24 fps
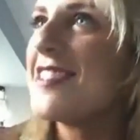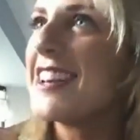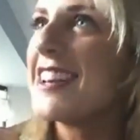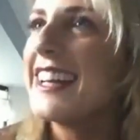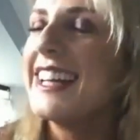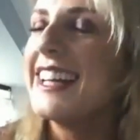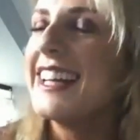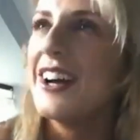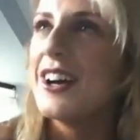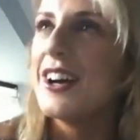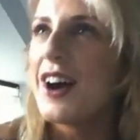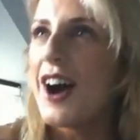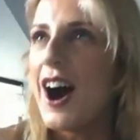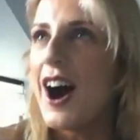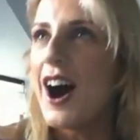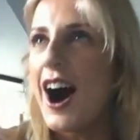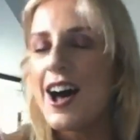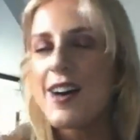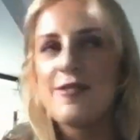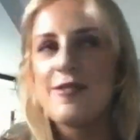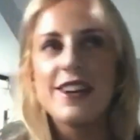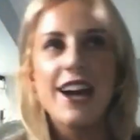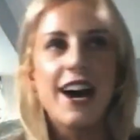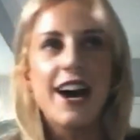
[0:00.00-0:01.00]
mean,
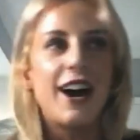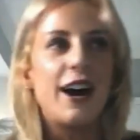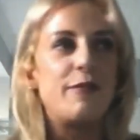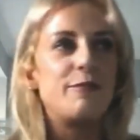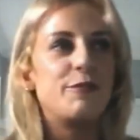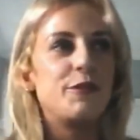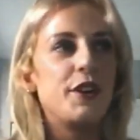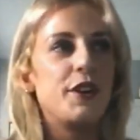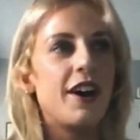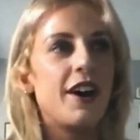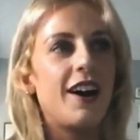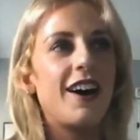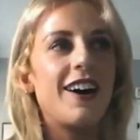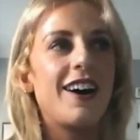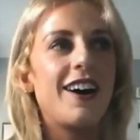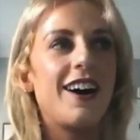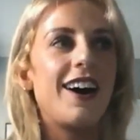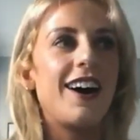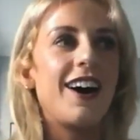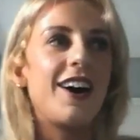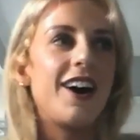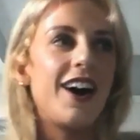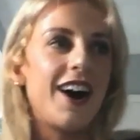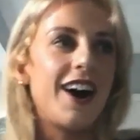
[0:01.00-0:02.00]
I'm
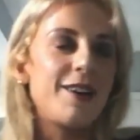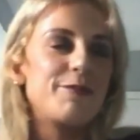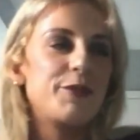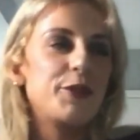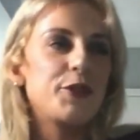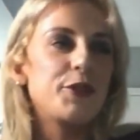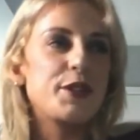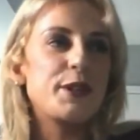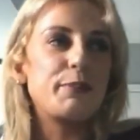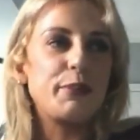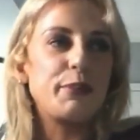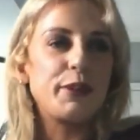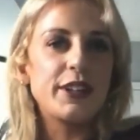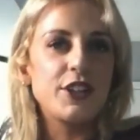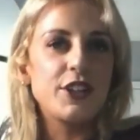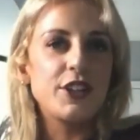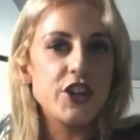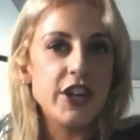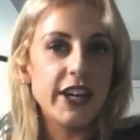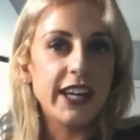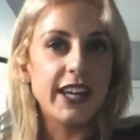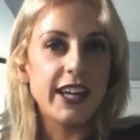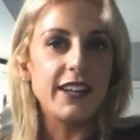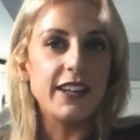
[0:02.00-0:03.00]
no spring
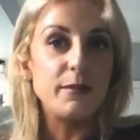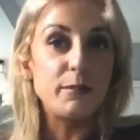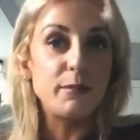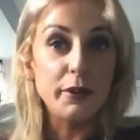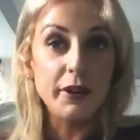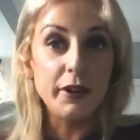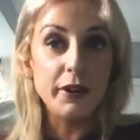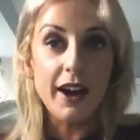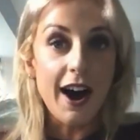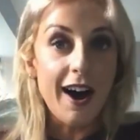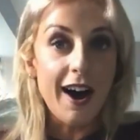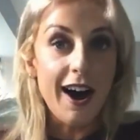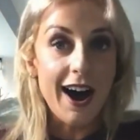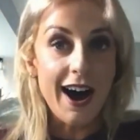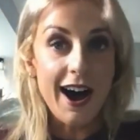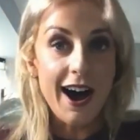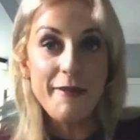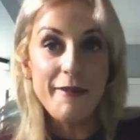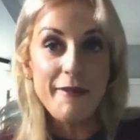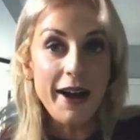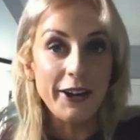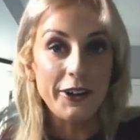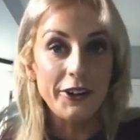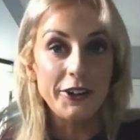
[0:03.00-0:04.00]
chicken, but
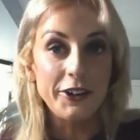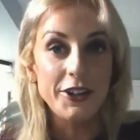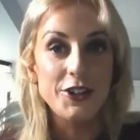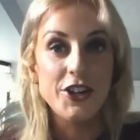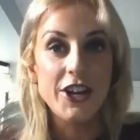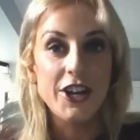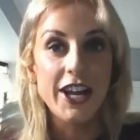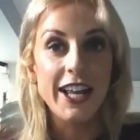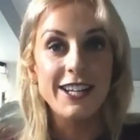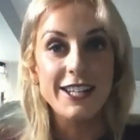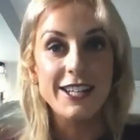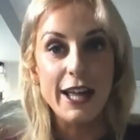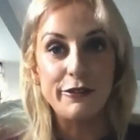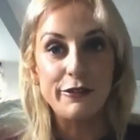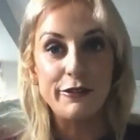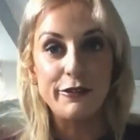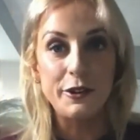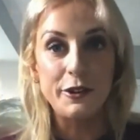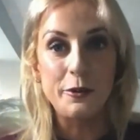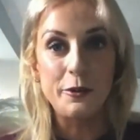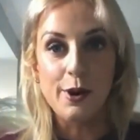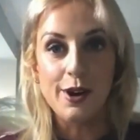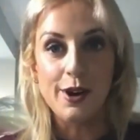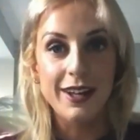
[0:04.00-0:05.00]
I'm not going to change that for
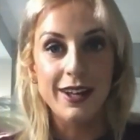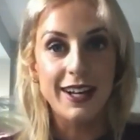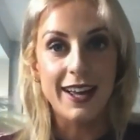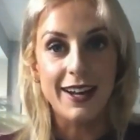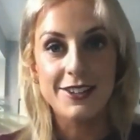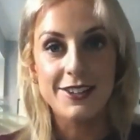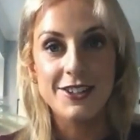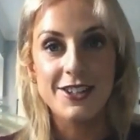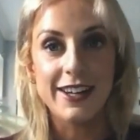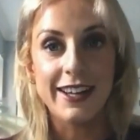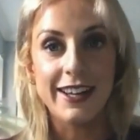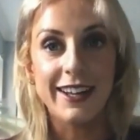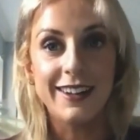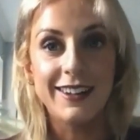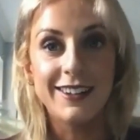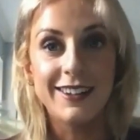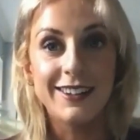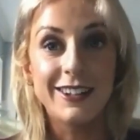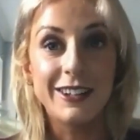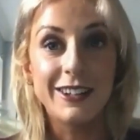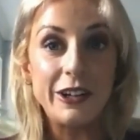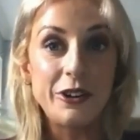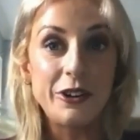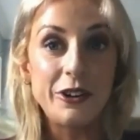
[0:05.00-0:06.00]
a while, actually,
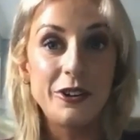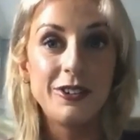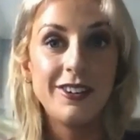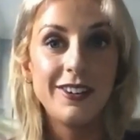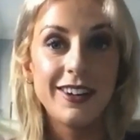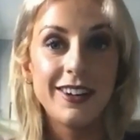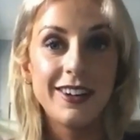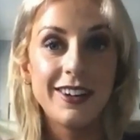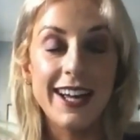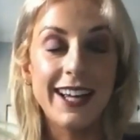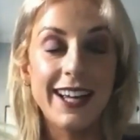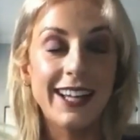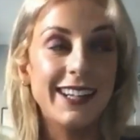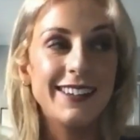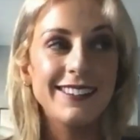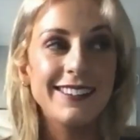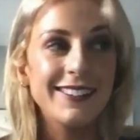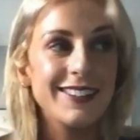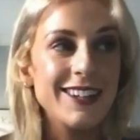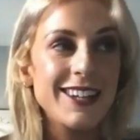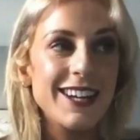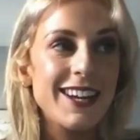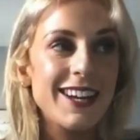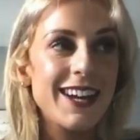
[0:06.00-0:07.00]
you know, like
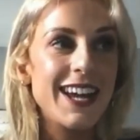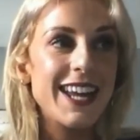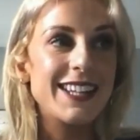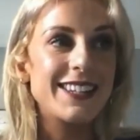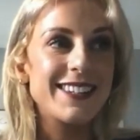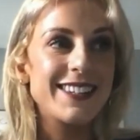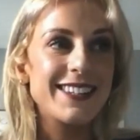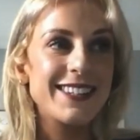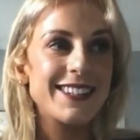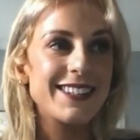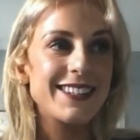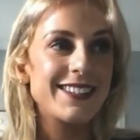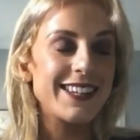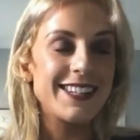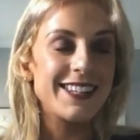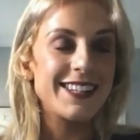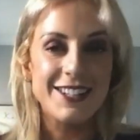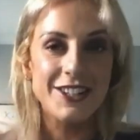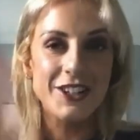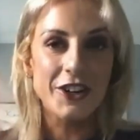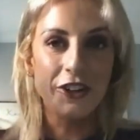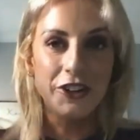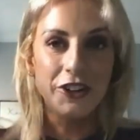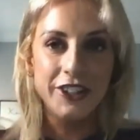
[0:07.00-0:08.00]

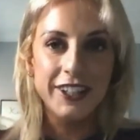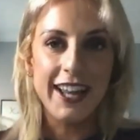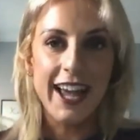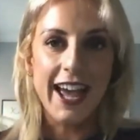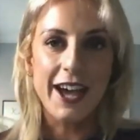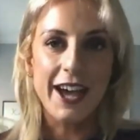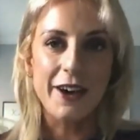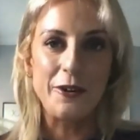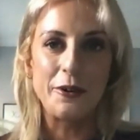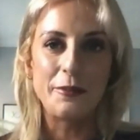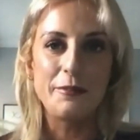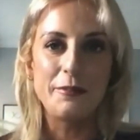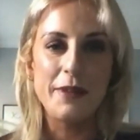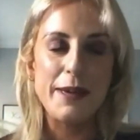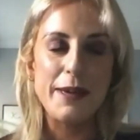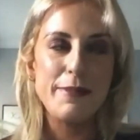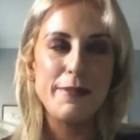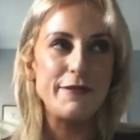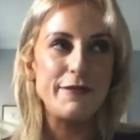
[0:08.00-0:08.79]
it's done now. Maybe